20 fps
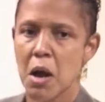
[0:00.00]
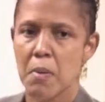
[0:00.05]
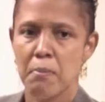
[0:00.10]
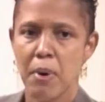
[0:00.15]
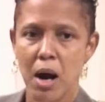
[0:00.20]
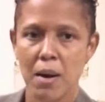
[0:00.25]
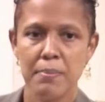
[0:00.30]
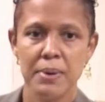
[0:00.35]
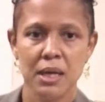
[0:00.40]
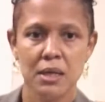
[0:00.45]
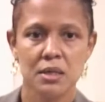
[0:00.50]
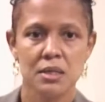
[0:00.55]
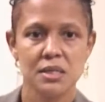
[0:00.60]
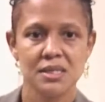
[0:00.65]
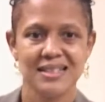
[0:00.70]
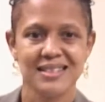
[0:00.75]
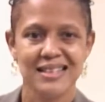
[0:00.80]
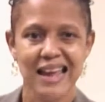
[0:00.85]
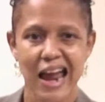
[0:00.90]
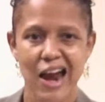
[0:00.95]
Barbados
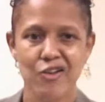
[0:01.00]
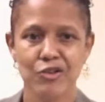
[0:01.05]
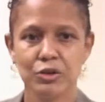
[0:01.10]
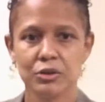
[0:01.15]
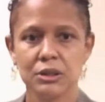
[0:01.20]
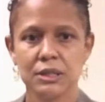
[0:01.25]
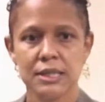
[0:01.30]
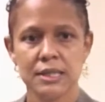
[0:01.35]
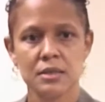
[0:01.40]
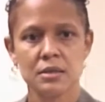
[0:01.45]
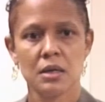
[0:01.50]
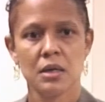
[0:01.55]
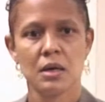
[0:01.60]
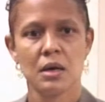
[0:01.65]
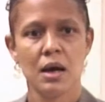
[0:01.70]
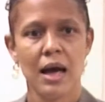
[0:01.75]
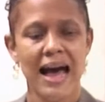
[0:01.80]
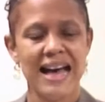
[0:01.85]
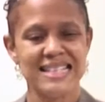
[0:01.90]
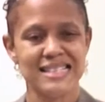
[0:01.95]
is heralded
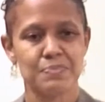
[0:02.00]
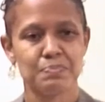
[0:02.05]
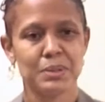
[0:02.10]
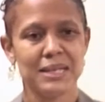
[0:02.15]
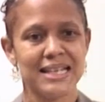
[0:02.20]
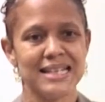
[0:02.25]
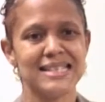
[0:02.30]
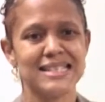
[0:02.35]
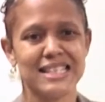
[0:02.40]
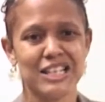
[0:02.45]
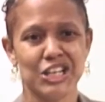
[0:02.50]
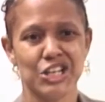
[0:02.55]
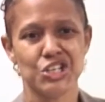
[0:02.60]
as blazing